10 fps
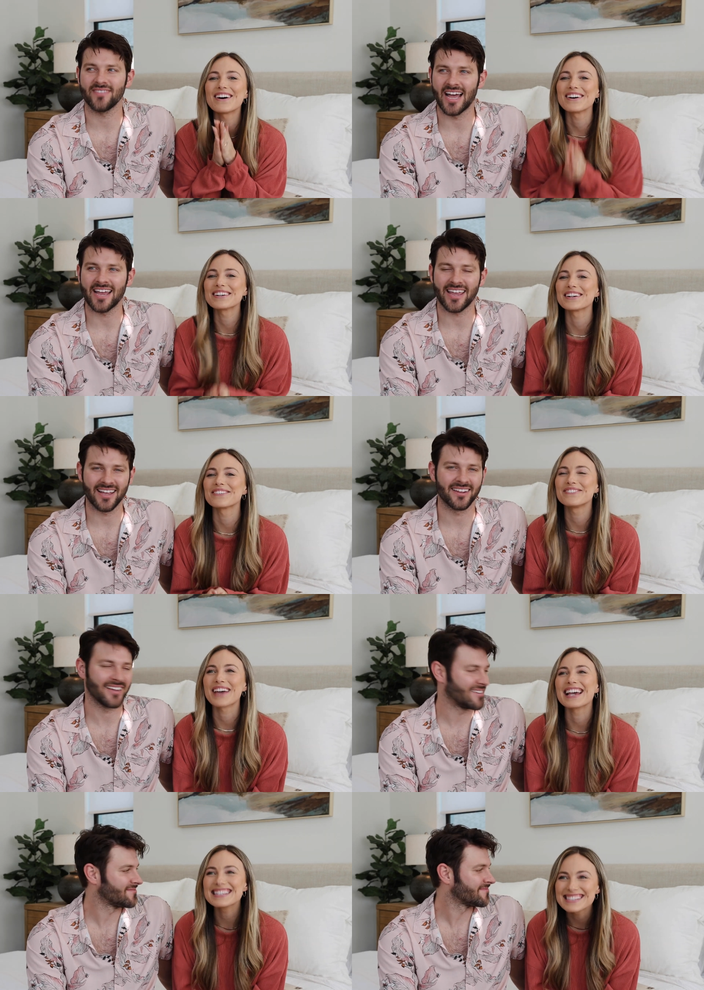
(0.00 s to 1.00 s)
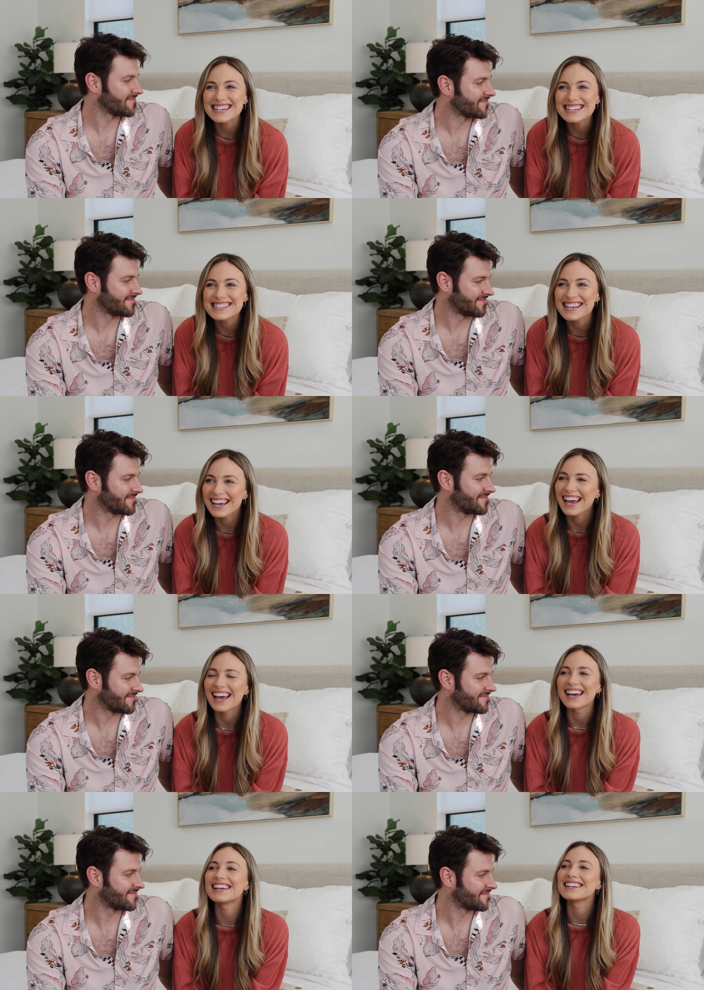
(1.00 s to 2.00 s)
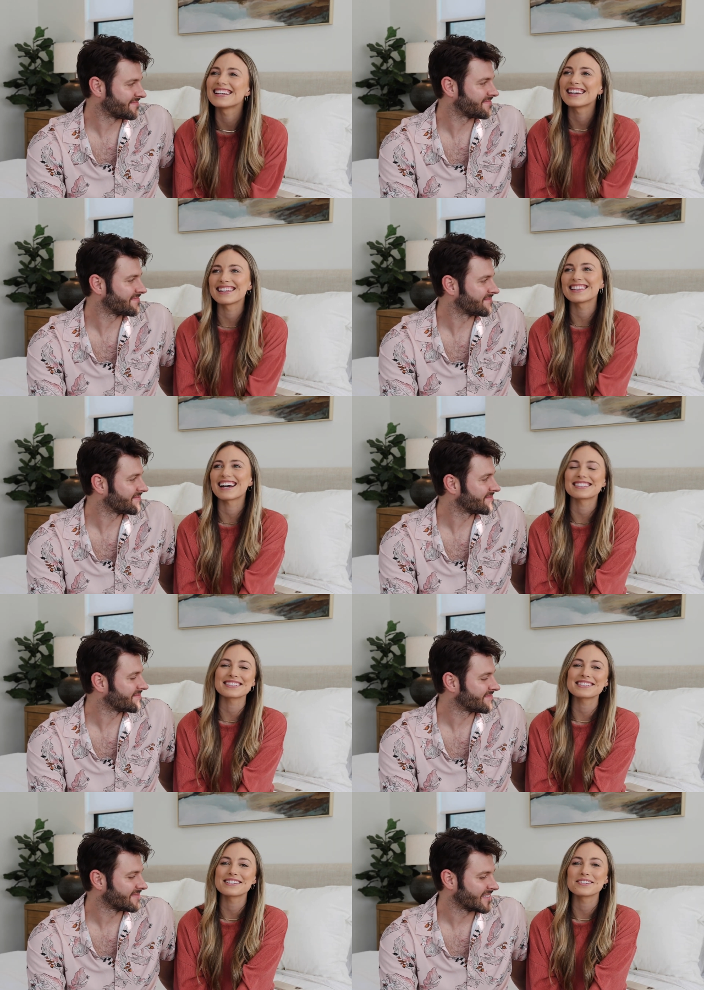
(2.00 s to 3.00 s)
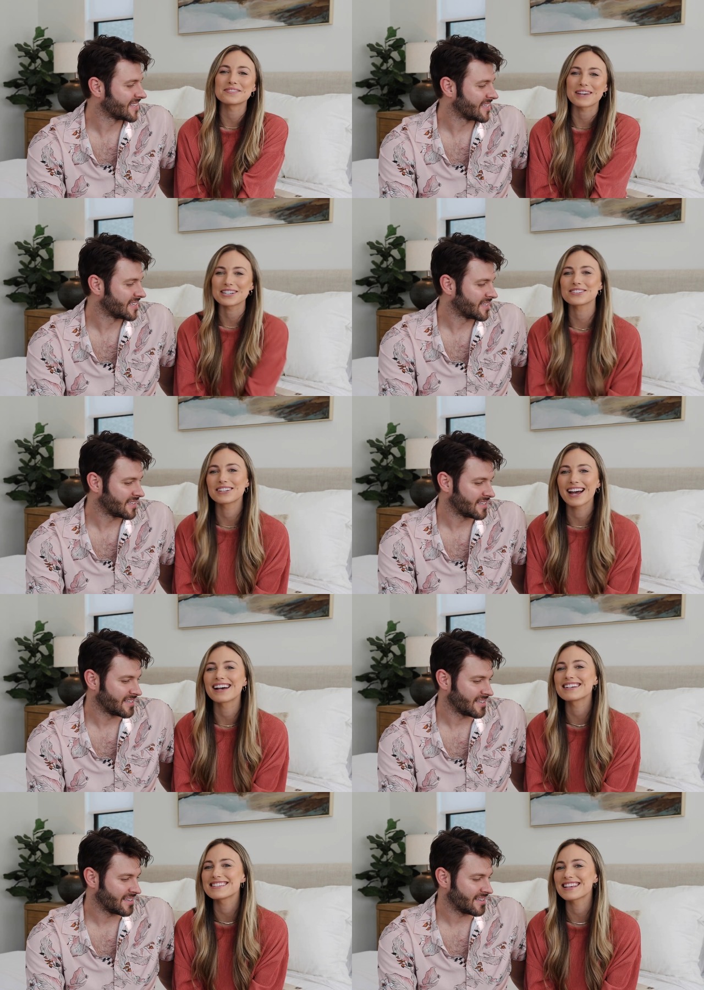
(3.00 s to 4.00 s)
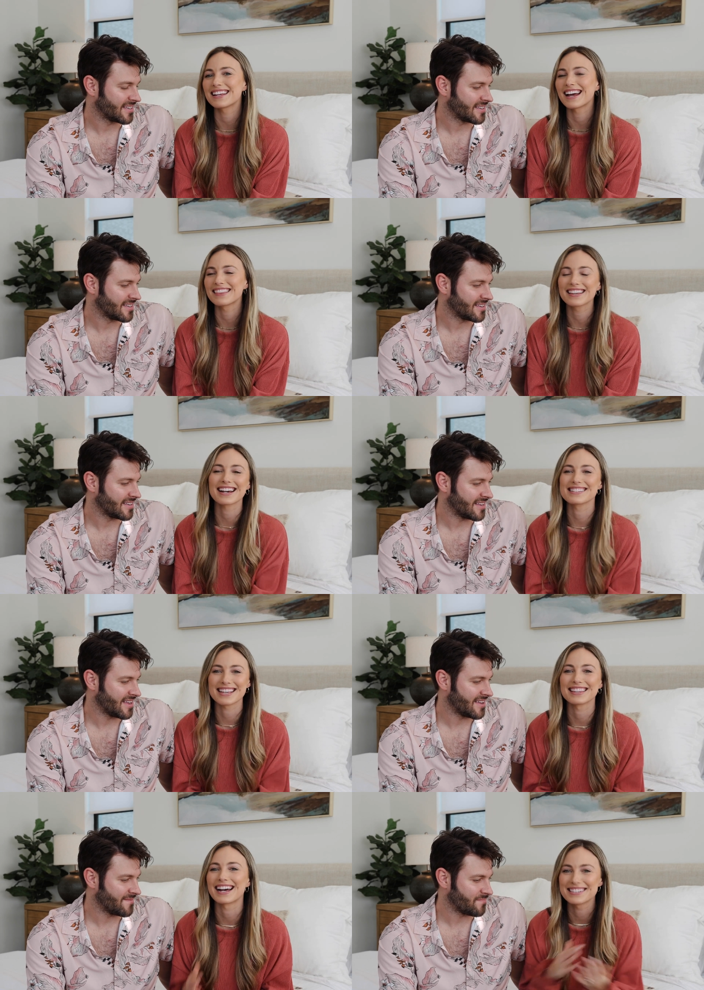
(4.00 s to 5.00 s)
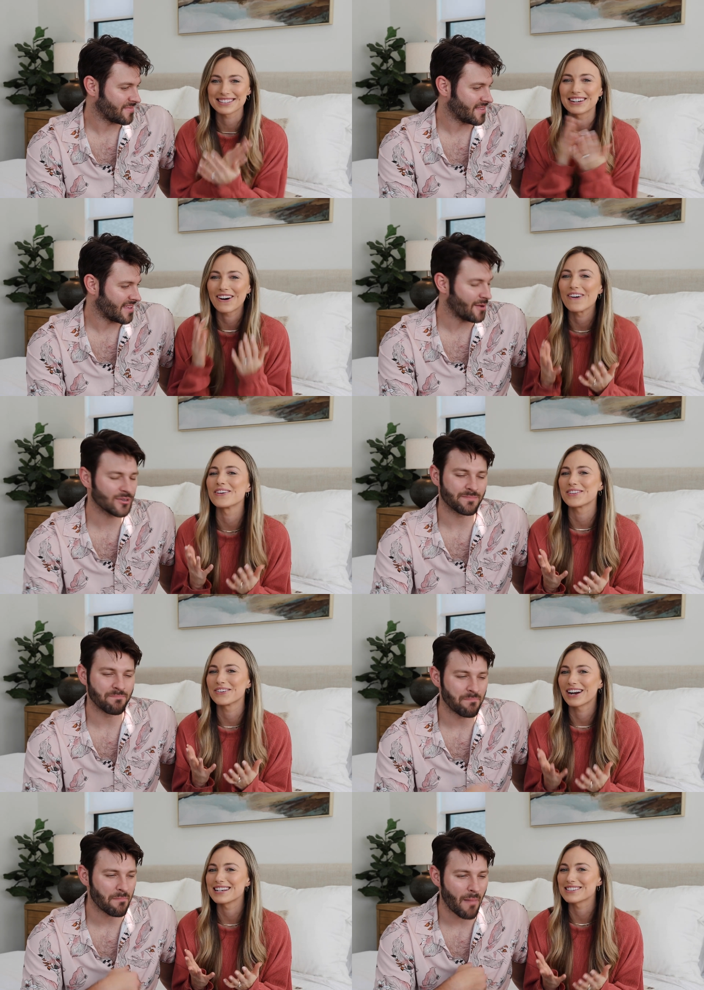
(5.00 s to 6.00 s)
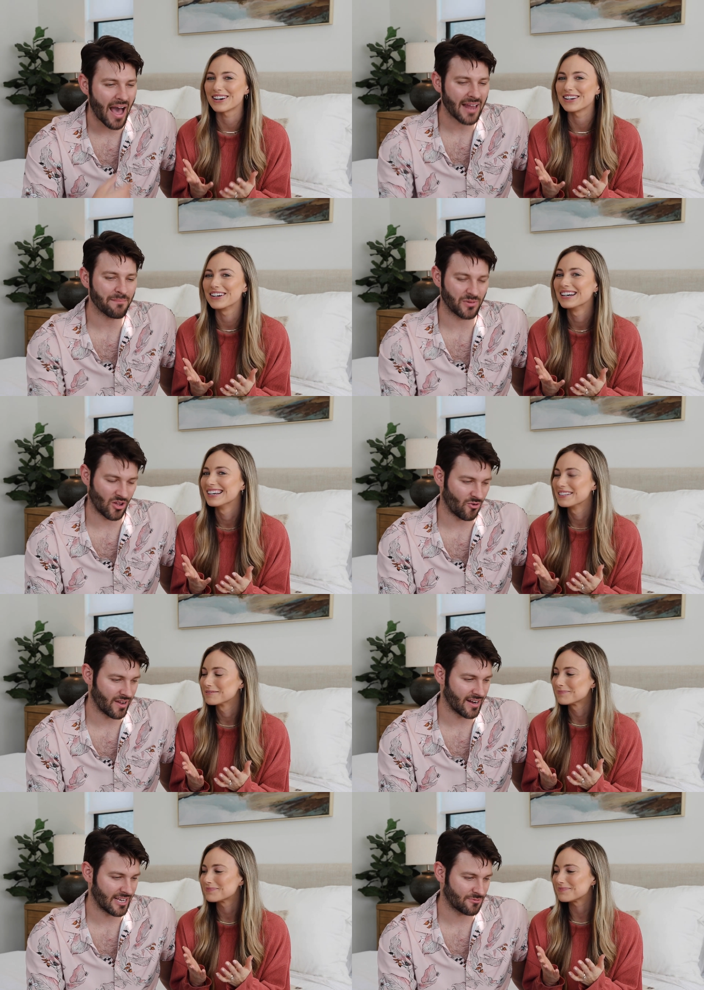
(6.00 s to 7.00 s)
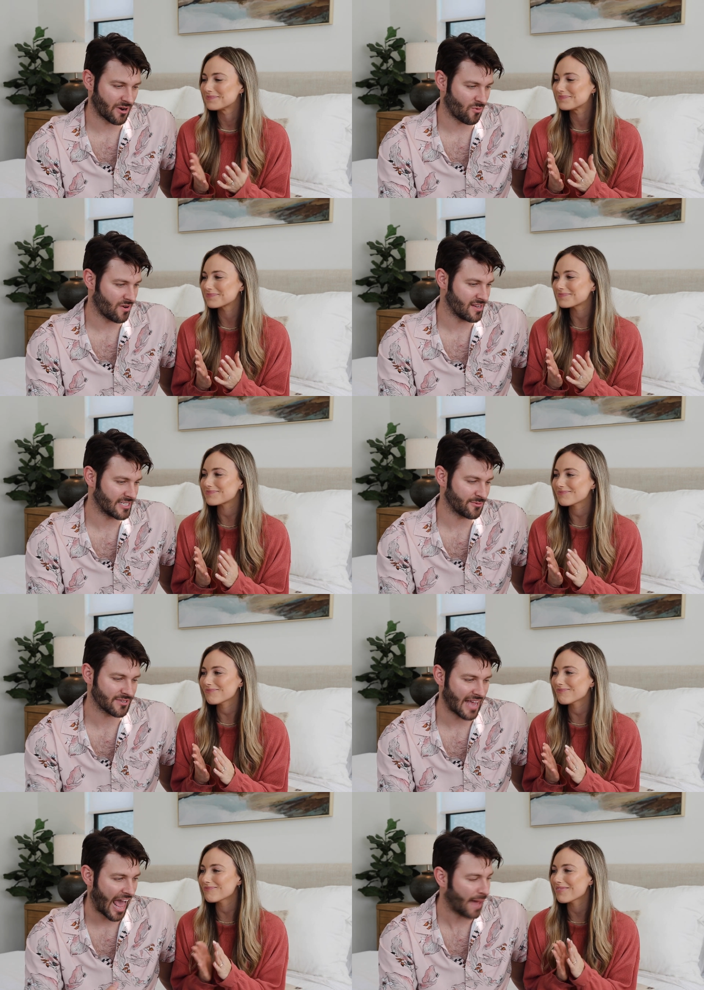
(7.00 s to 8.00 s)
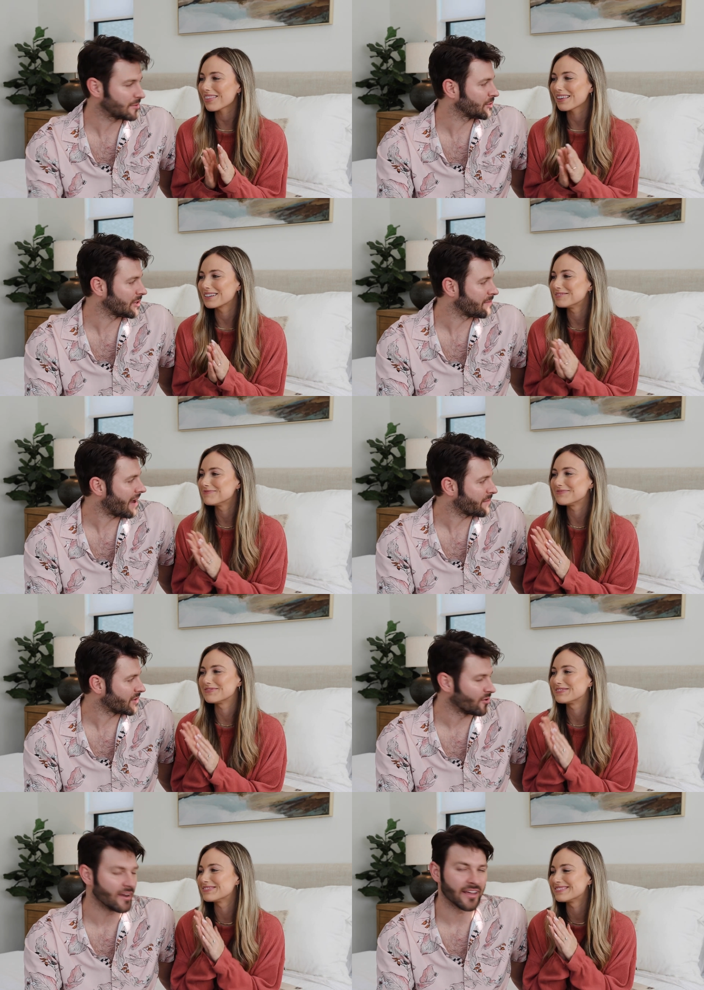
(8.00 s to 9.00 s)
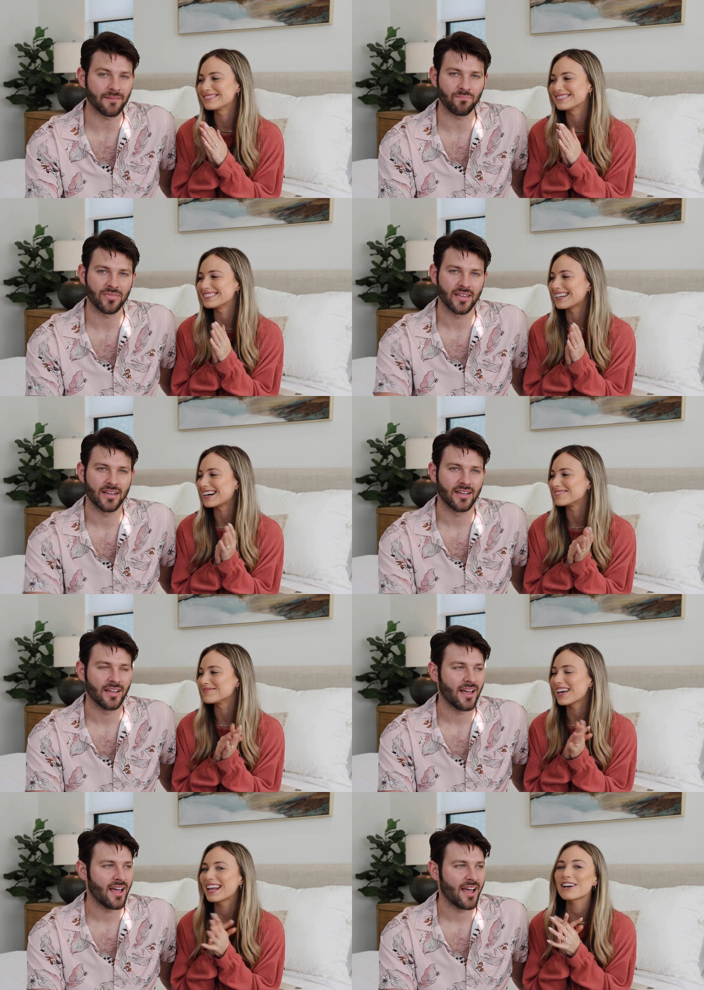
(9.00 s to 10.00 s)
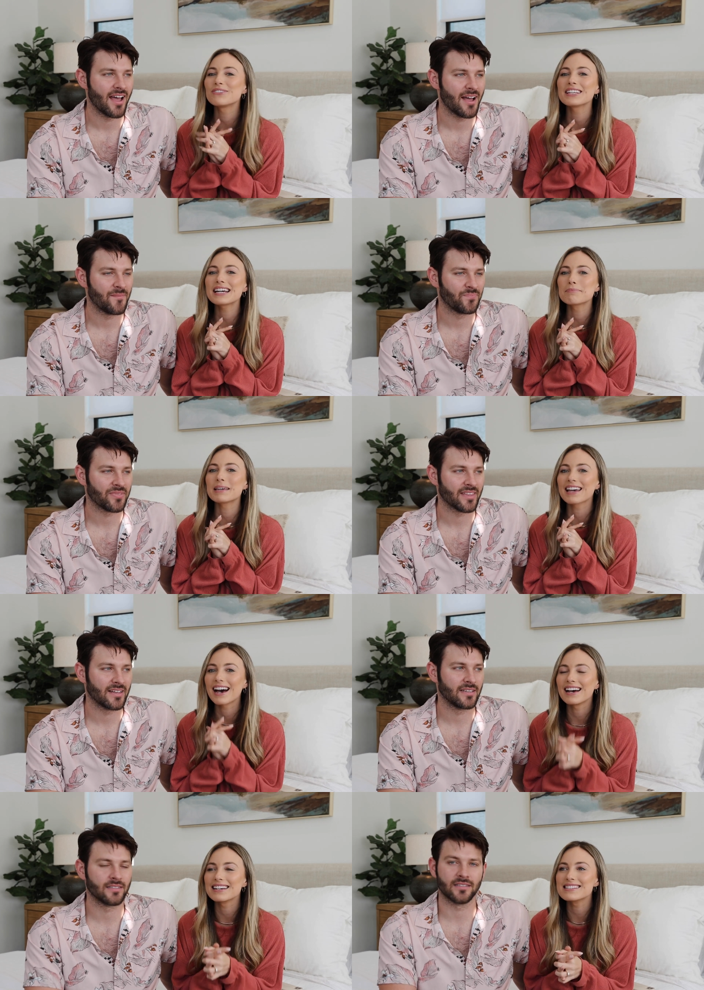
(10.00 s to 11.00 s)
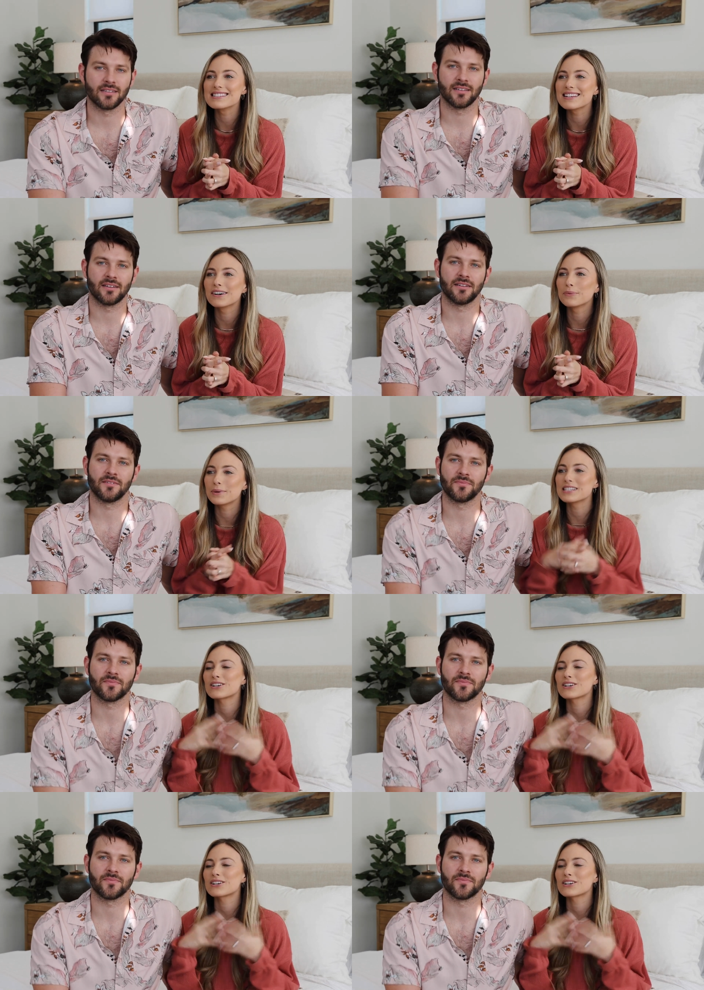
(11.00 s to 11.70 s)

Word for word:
Speaker 1: mm-hmm. all your faces, yeah. and that's just so special to us. And I think I said that to like all of you when
Speaker 2: I It was mind blowing, is what it was. It was absolutely mind blowing.
Speaker 1: Yeah, and I feel like because we